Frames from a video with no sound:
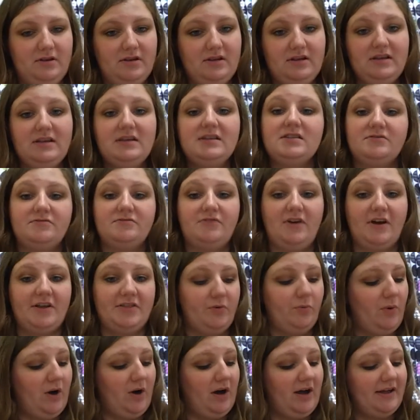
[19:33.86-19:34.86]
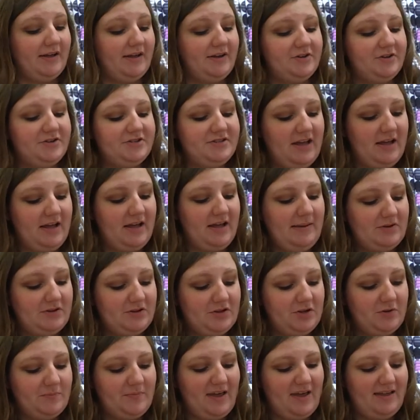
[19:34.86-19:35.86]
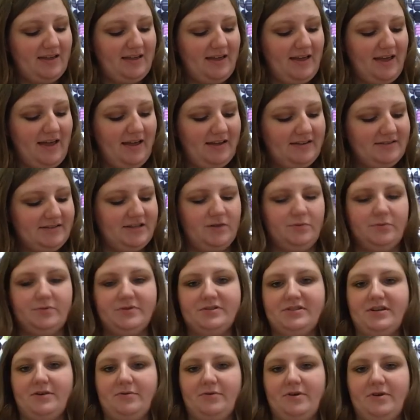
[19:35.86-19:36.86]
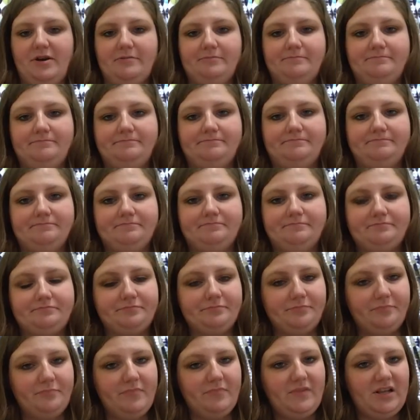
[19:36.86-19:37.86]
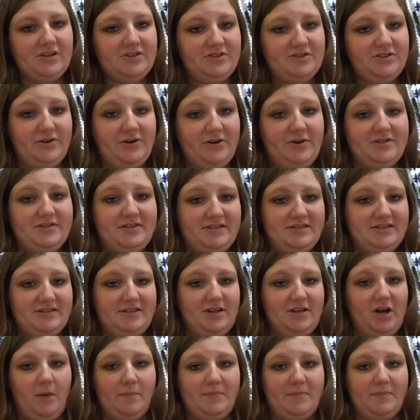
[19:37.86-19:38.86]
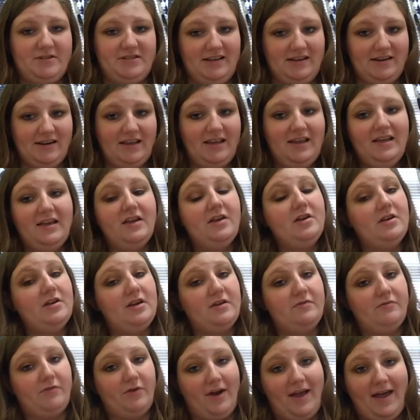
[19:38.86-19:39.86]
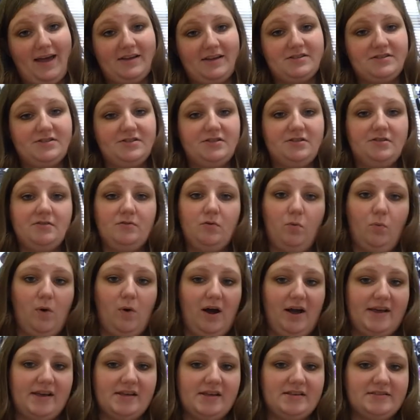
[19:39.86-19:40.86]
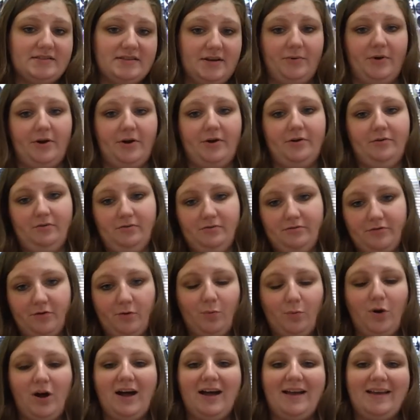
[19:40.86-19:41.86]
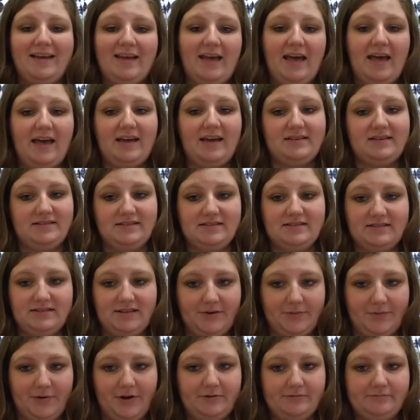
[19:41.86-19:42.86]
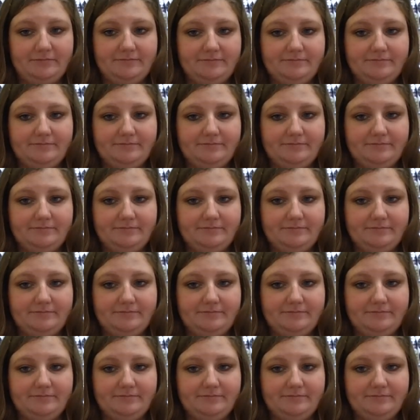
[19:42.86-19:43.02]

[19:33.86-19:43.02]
To find the y-intercept, you make x equal 0. So notice it's the opposite. For x, y is 0. For y, x is 0.